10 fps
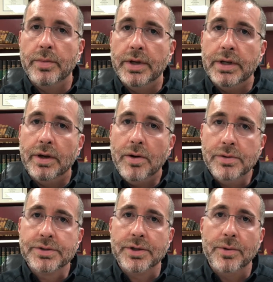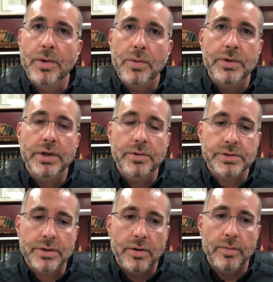But also, what we know
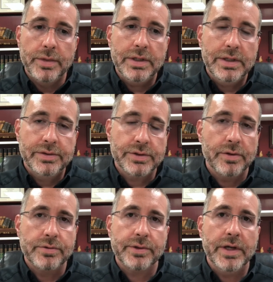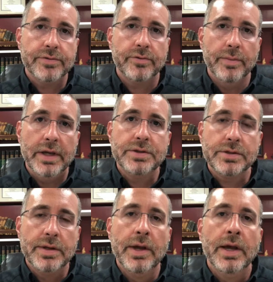is our obedience and our transformation.